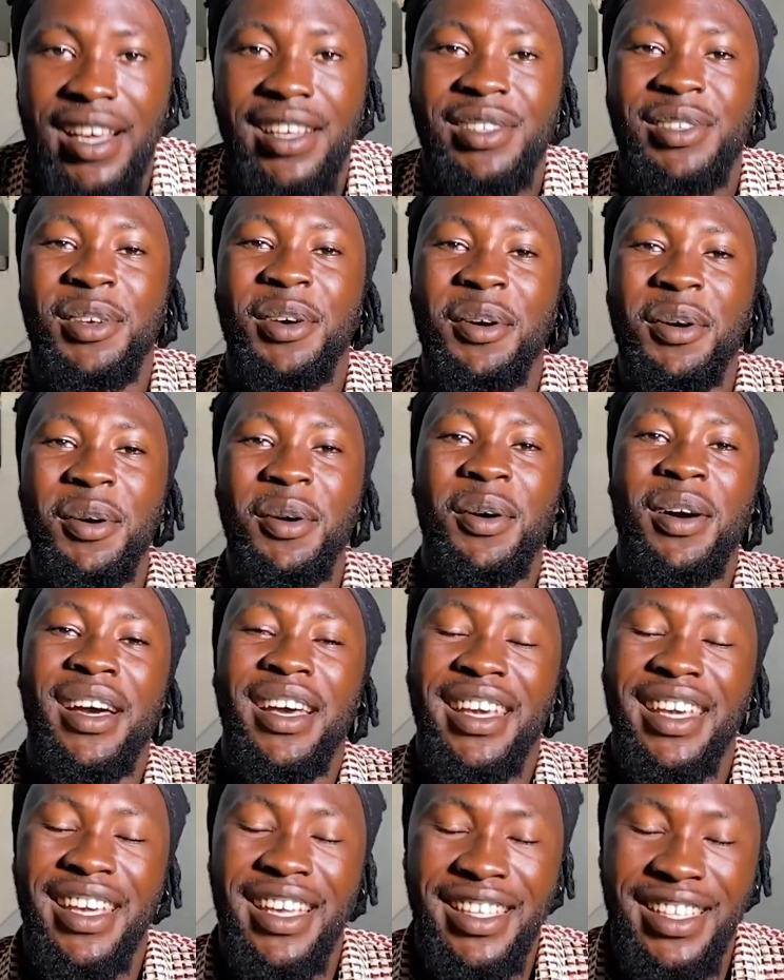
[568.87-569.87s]
So,
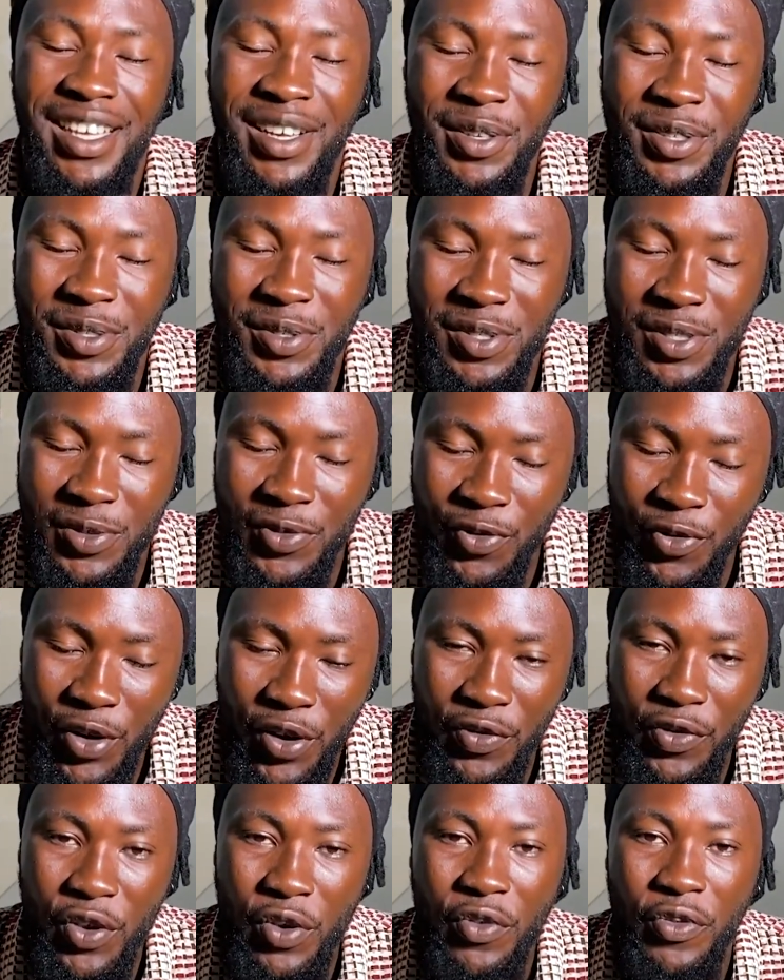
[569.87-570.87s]
the
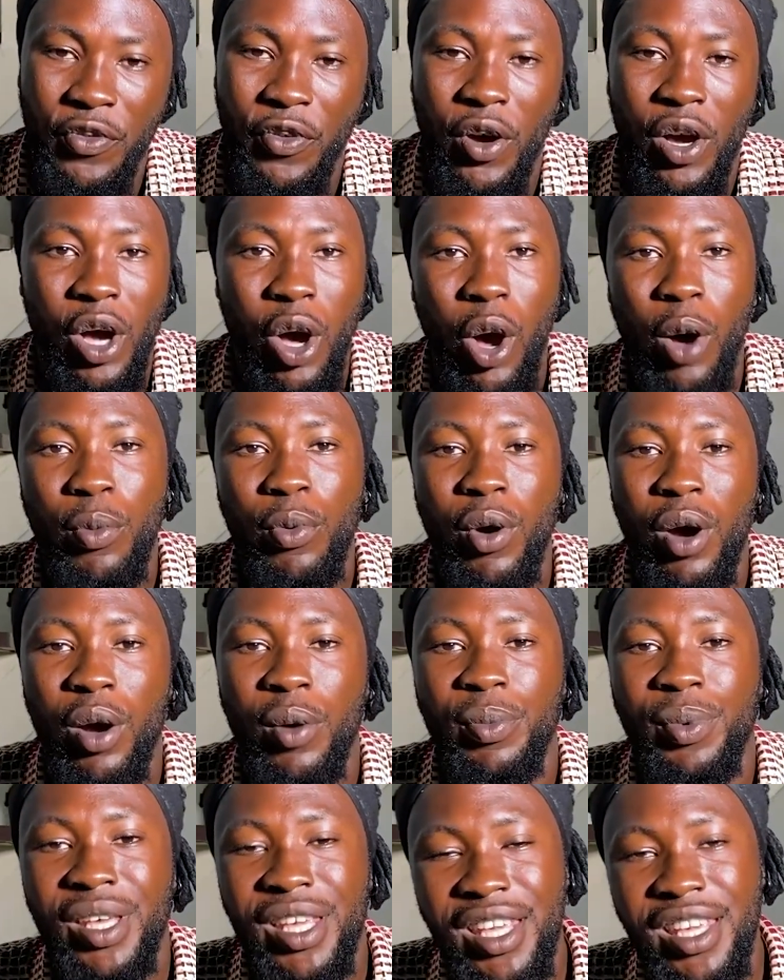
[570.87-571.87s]
review for
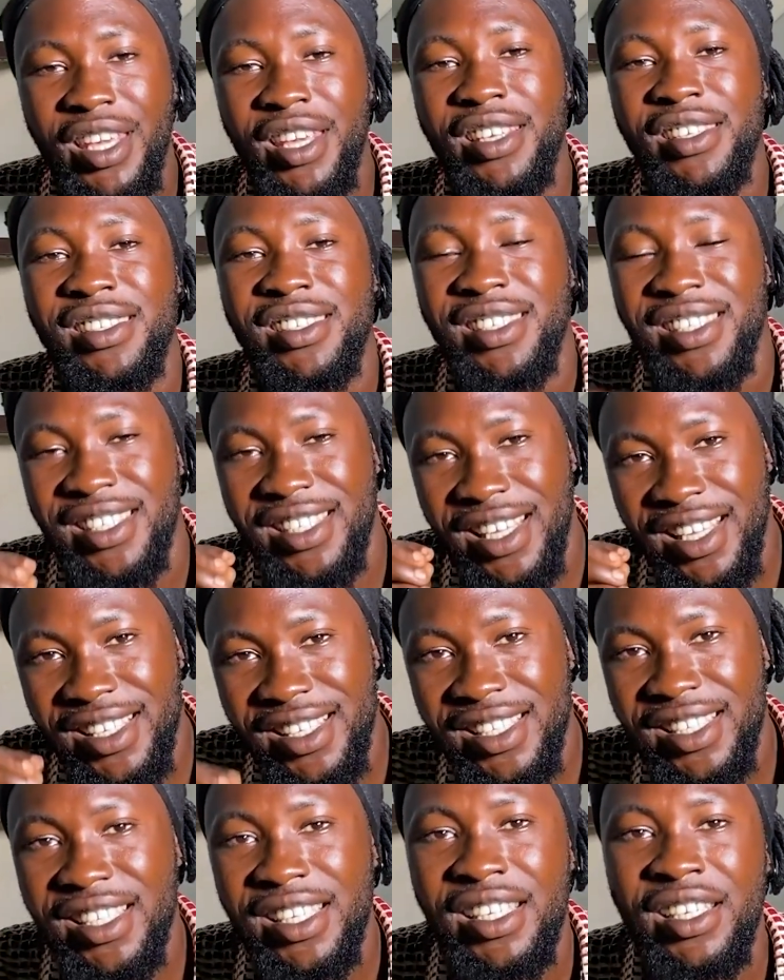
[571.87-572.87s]
Cobweb is
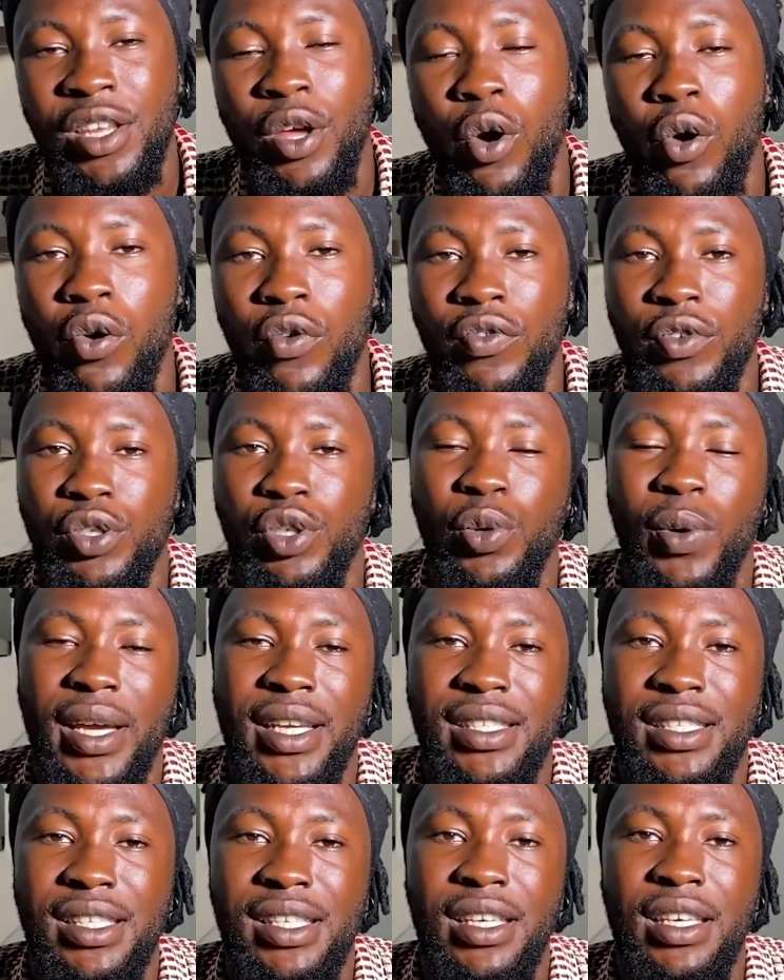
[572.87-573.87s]
16 over
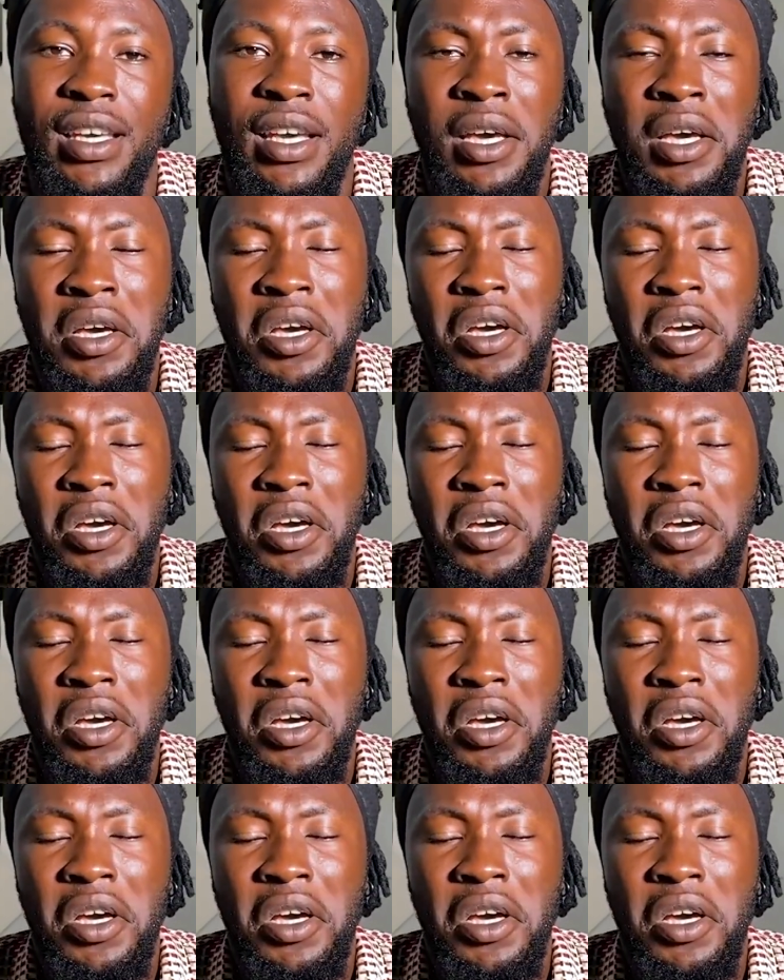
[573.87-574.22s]
20.